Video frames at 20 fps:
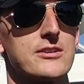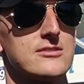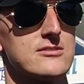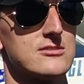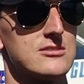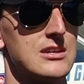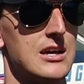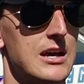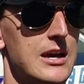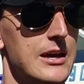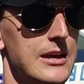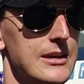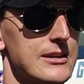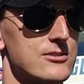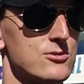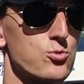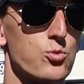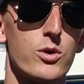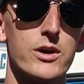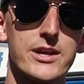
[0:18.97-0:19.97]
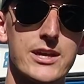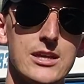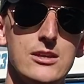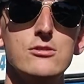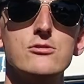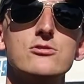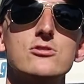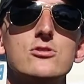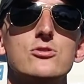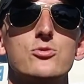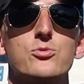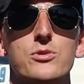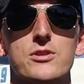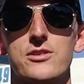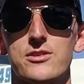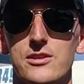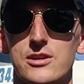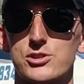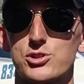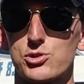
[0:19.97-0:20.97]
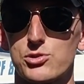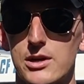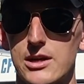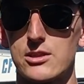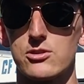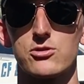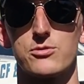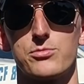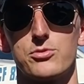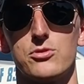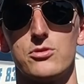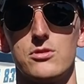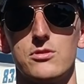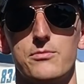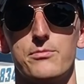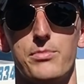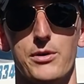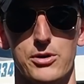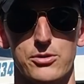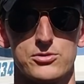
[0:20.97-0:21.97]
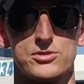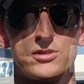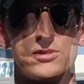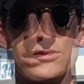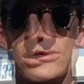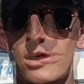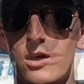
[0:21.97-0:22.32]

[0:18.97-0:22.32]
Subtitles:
It's what can you do with a trailerable boat.